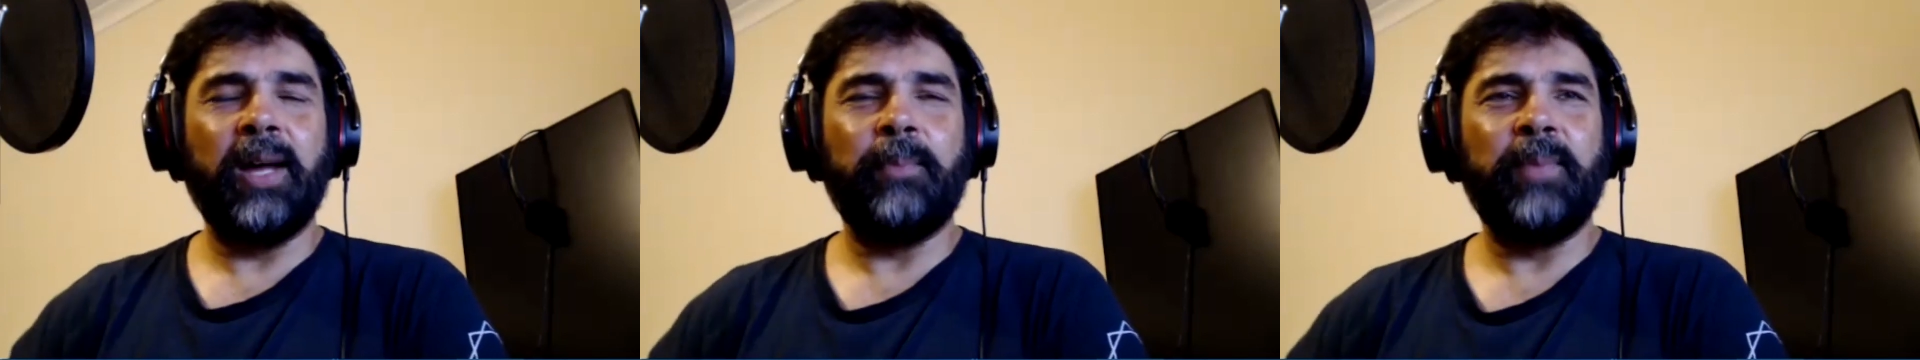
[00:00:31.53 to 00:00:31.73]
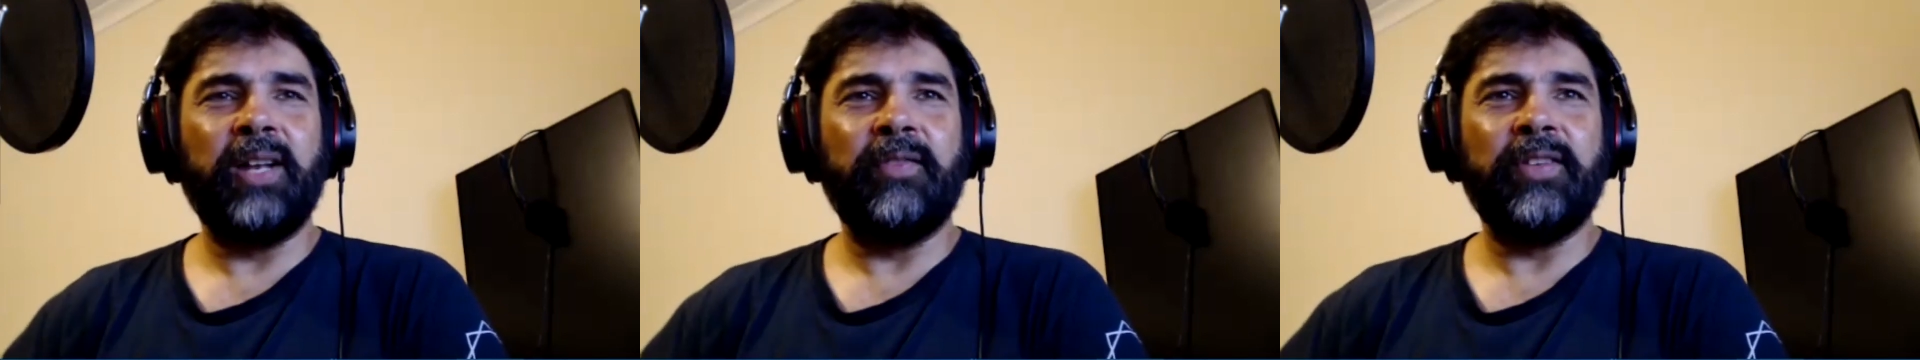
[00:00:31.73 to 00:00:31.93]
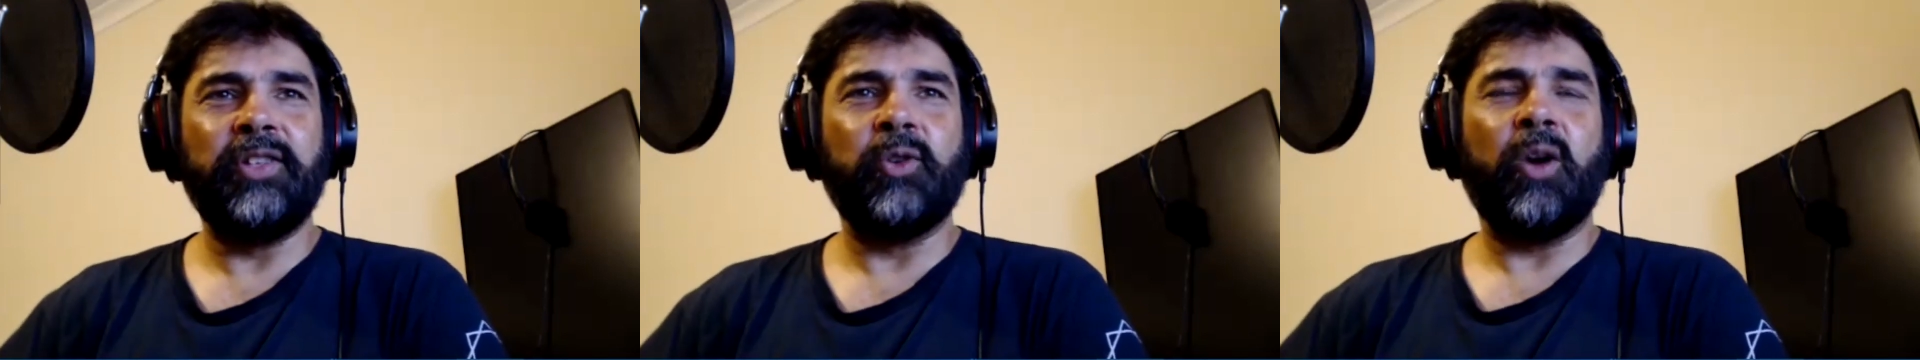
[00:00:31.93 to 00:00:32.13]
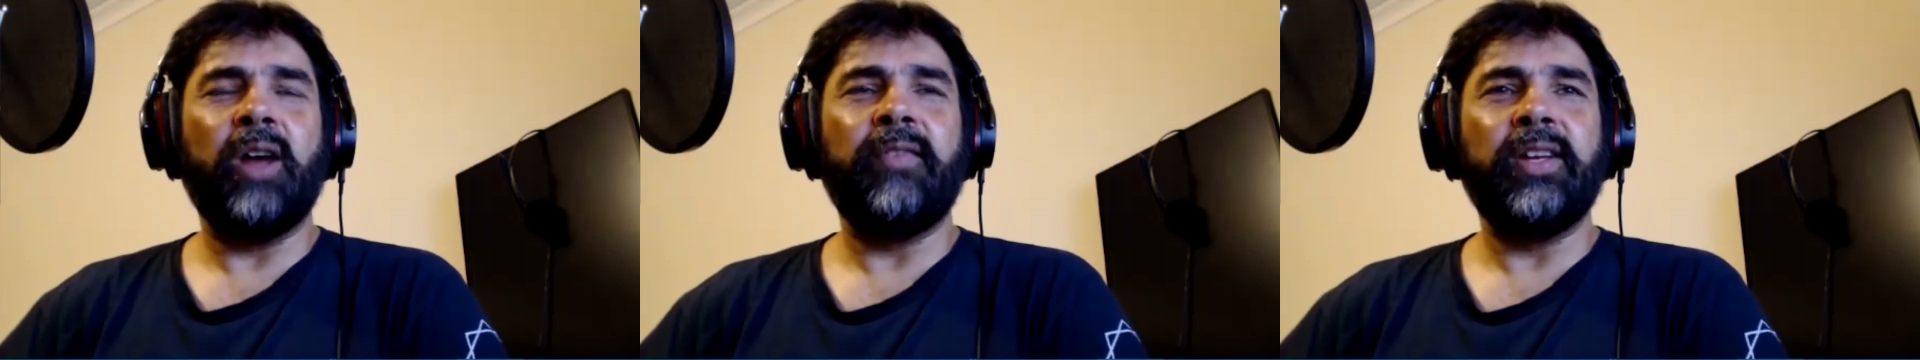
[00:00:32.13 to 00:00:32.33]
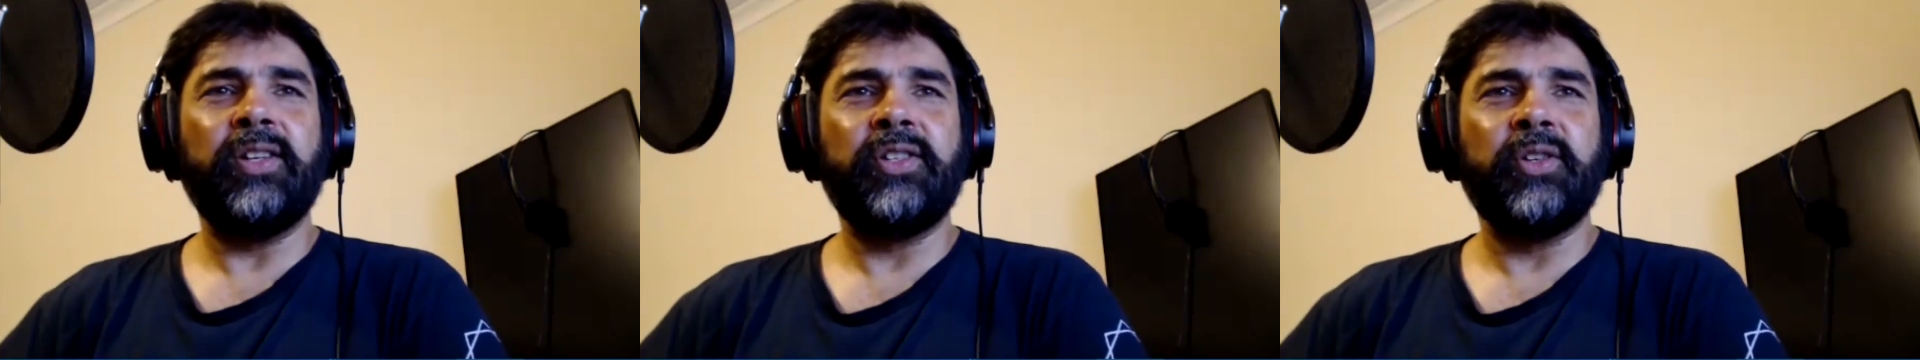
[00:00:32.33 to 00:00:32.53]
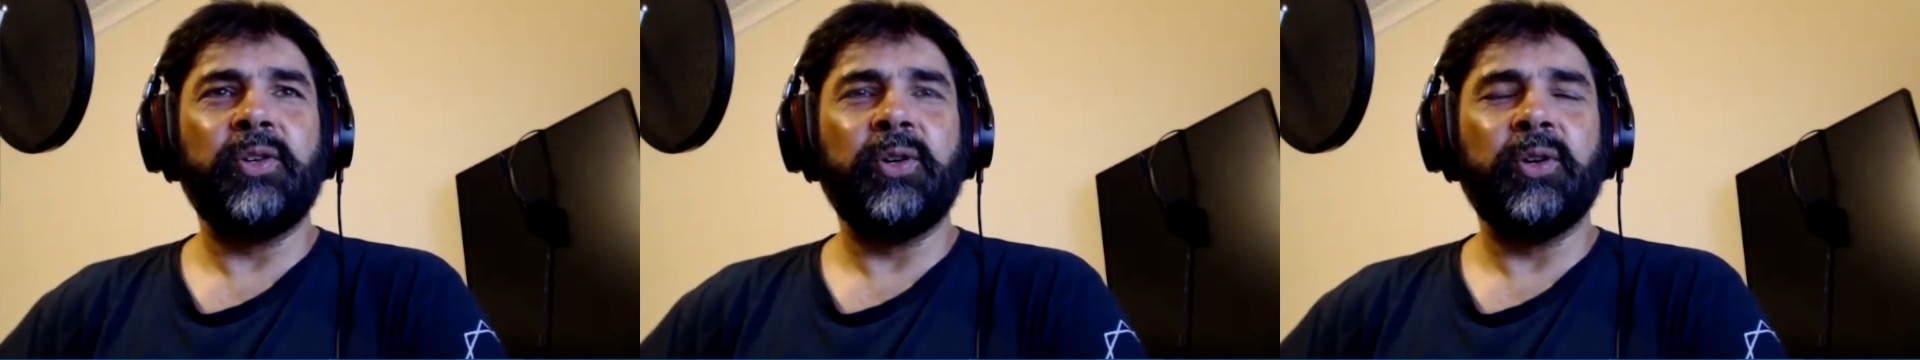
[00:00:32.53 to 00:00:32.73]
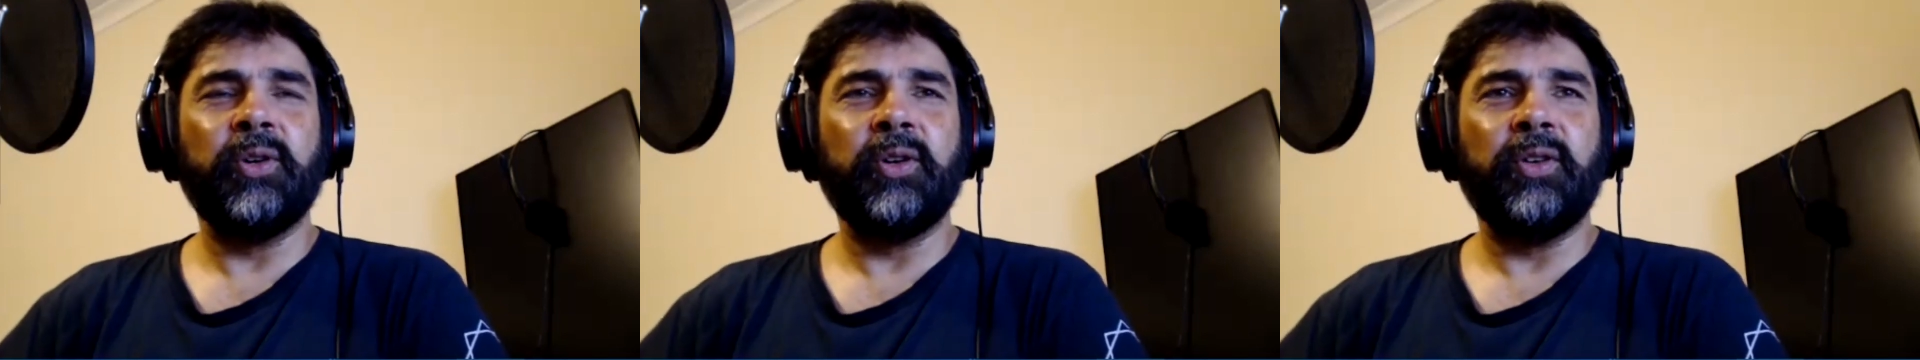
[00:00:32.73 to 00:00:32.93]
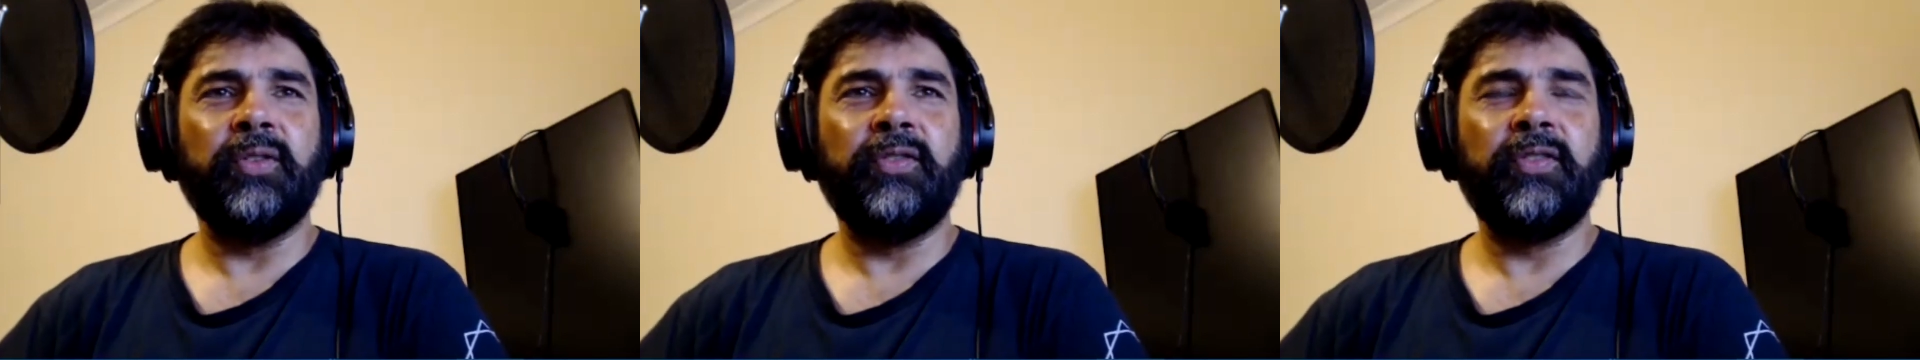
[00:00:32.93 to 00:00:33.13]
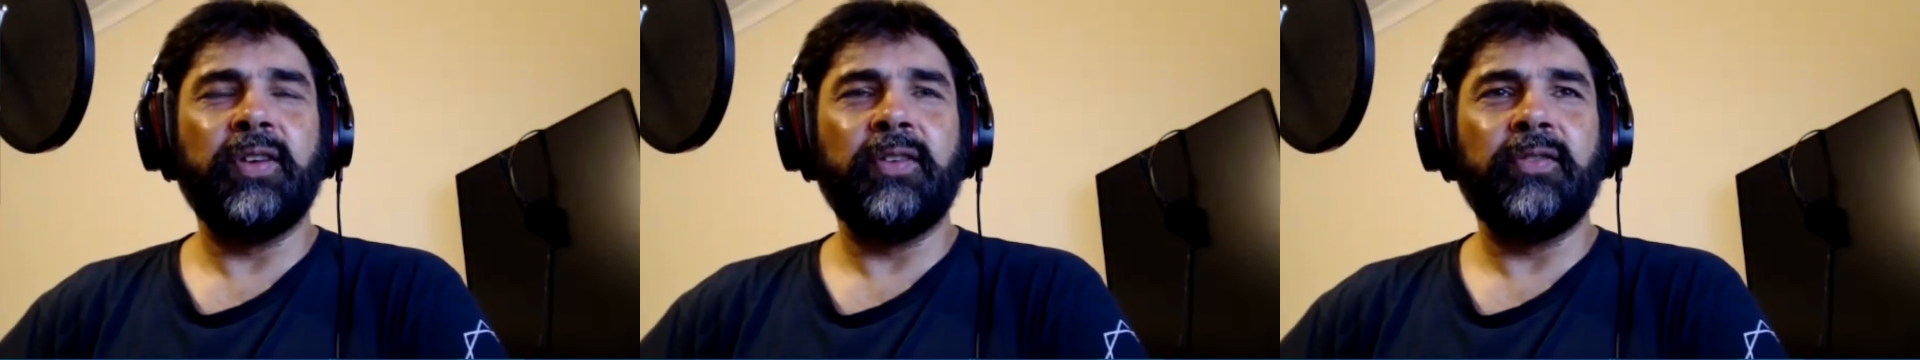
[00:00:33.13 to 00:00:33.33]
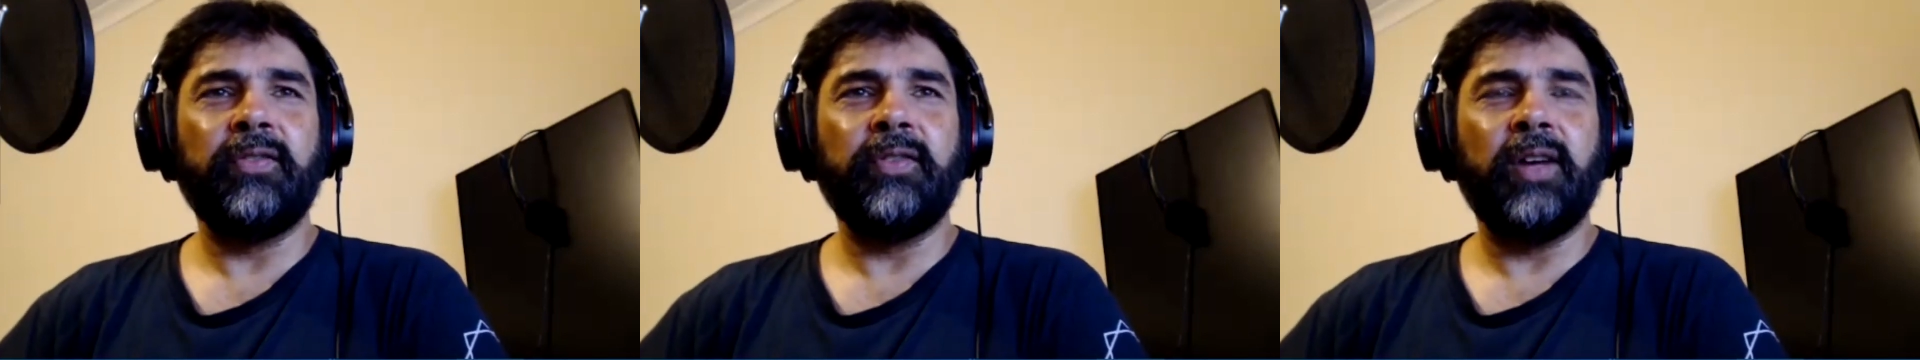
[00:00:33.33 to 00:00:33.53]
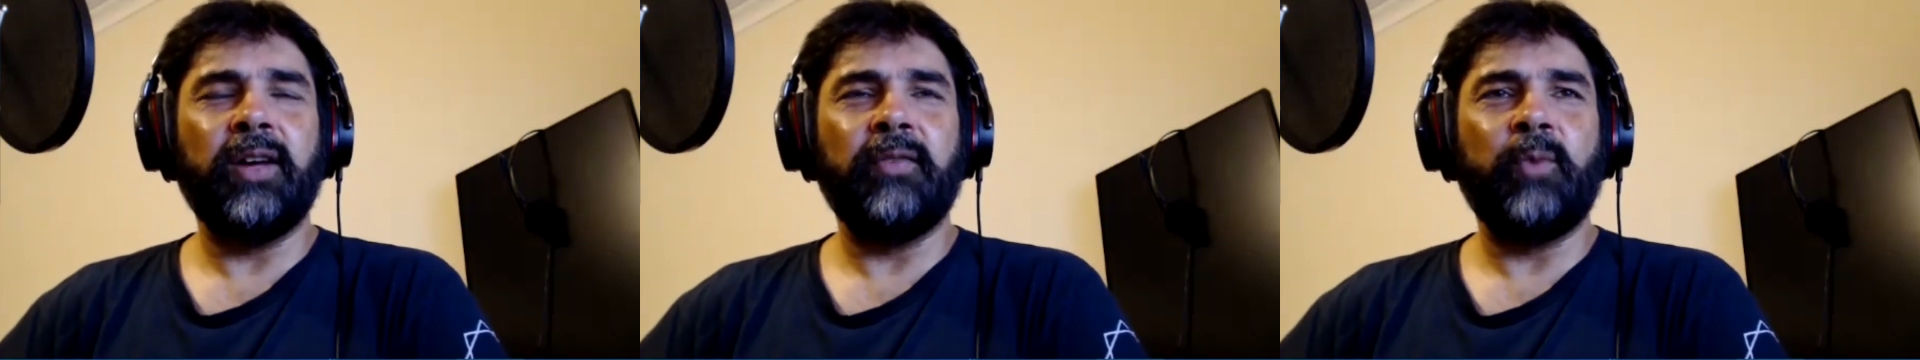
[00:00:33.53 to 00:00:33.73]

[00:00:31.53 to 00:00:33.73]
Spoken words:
a bit of a driving tour of